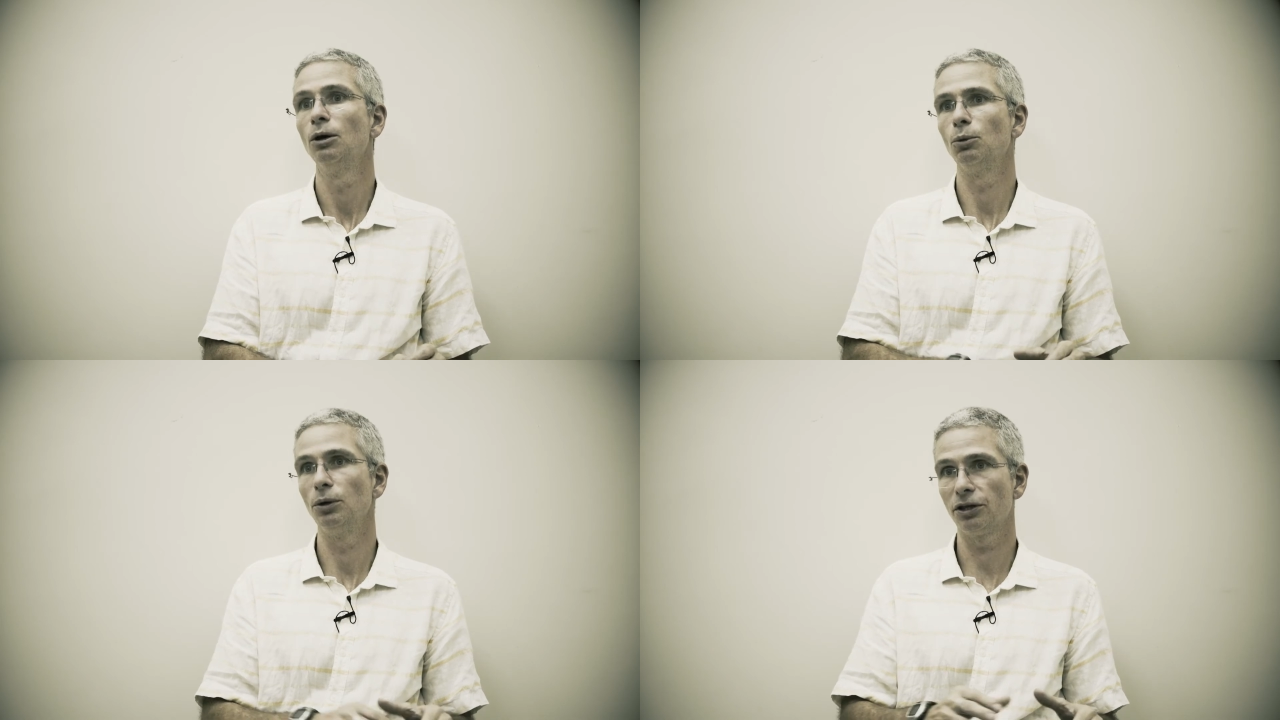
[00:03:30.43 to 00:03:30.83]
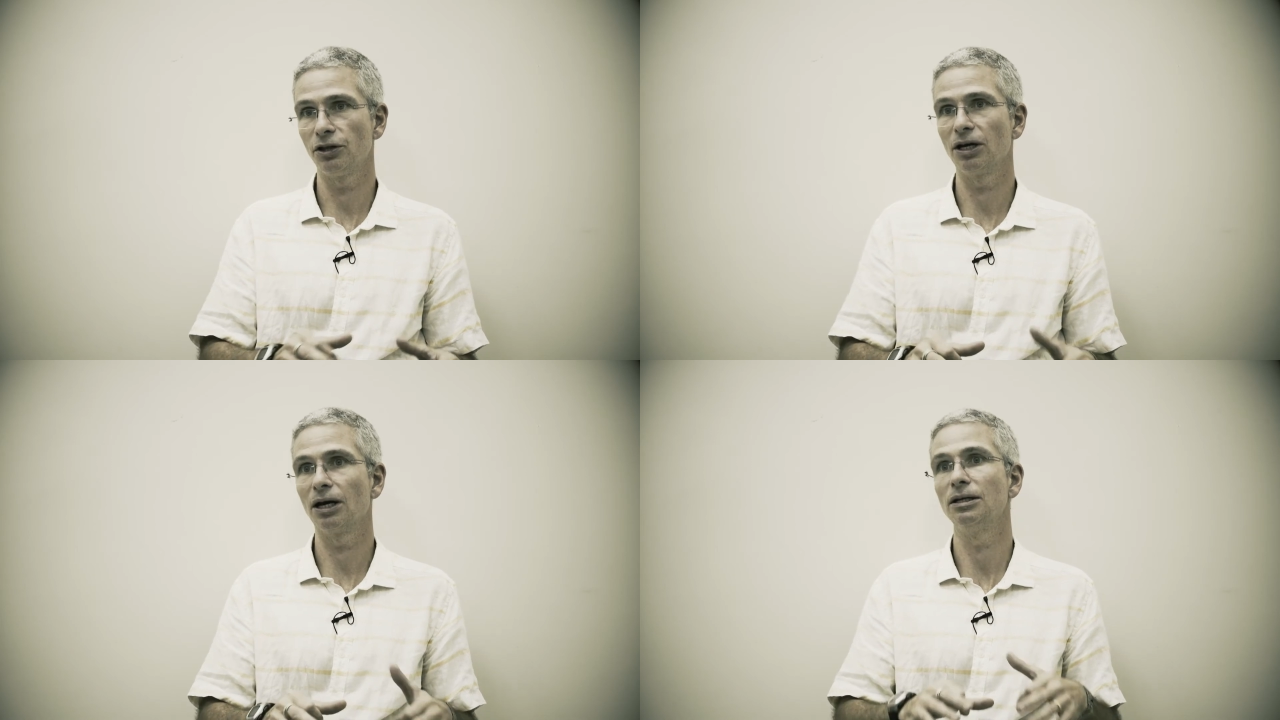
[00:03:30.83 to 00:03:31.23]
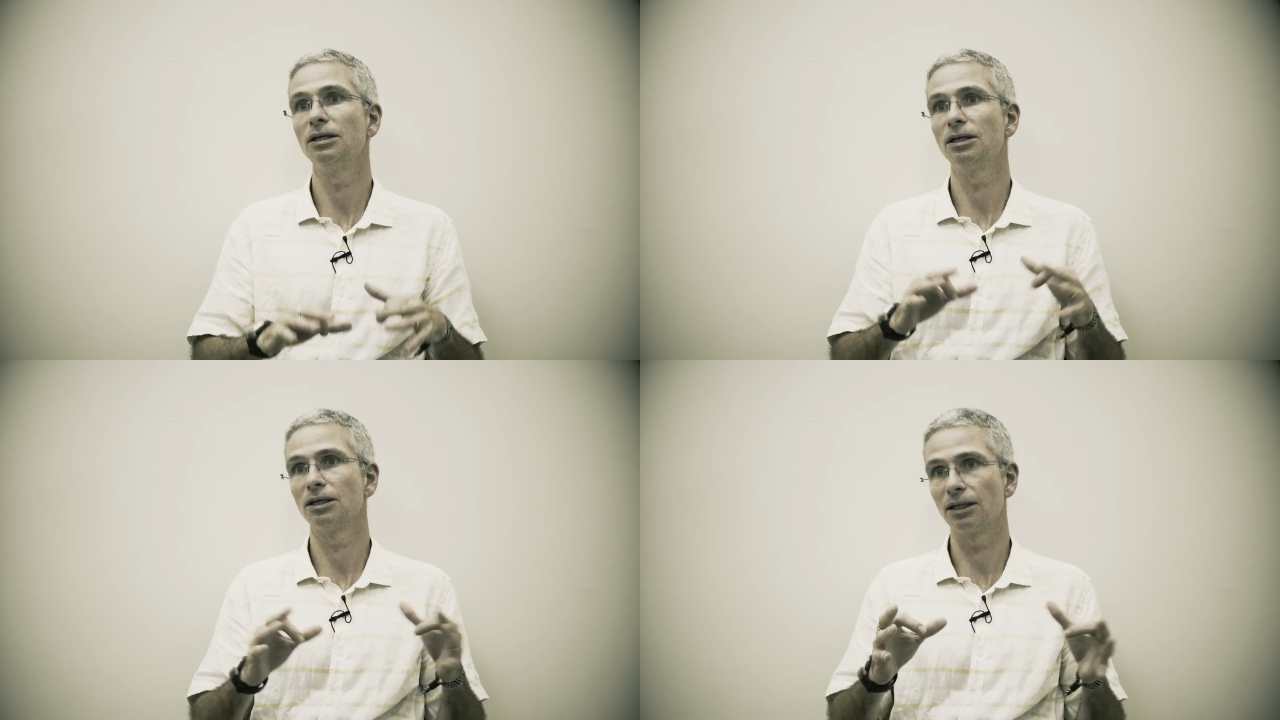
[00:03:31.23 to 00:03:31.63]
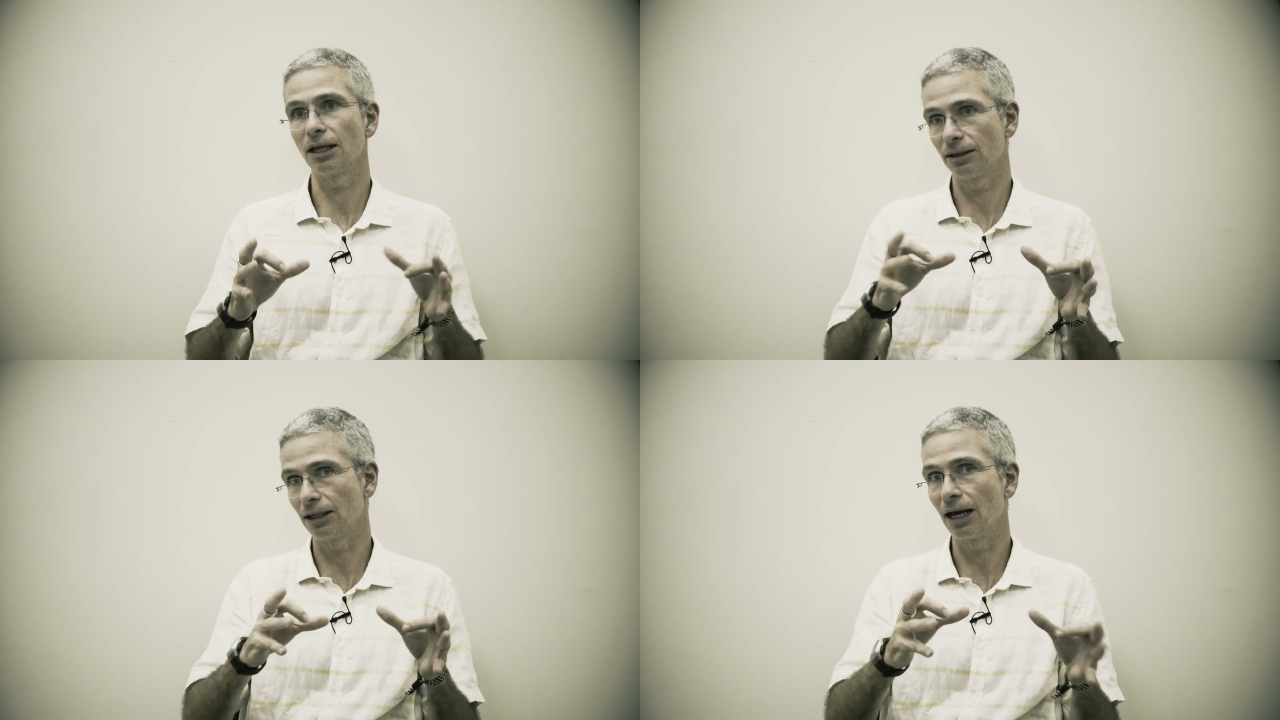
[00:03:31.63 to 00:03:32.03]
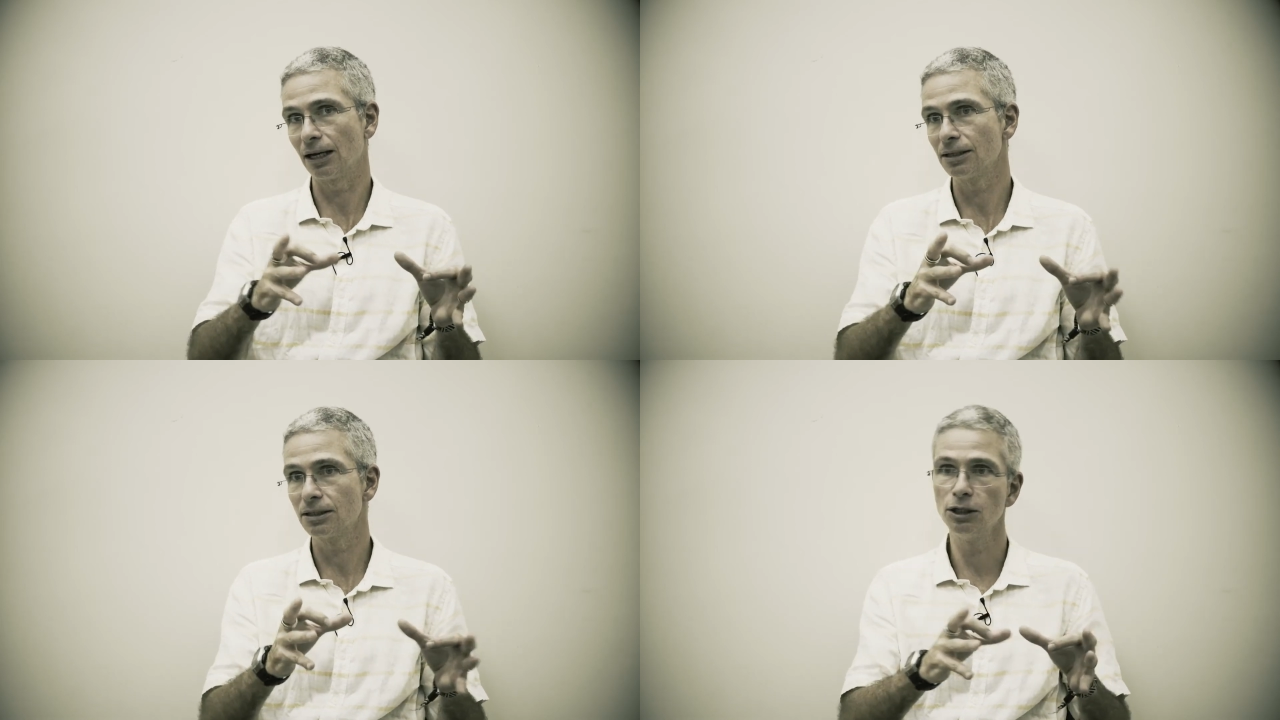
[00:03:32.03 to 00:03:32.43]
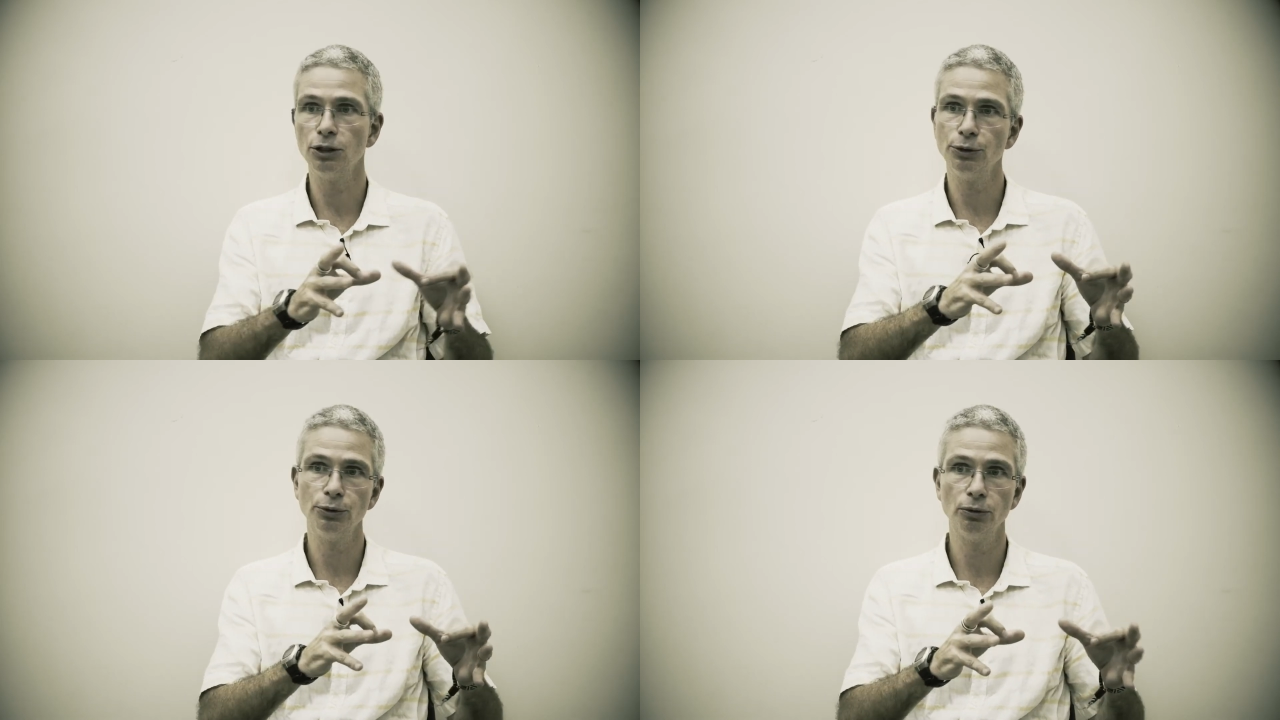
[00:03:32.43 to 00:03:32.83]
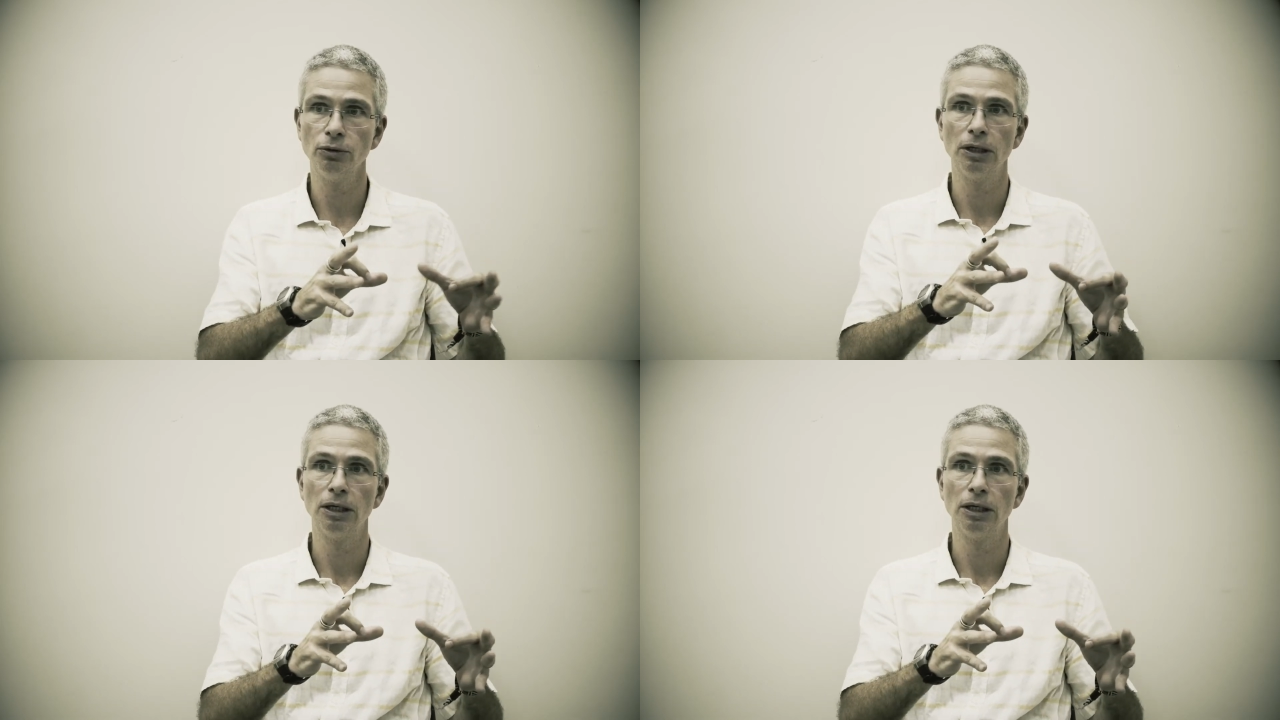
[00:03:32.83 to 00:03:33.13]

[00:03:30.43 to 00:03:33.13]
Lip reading: with the idea that that is a new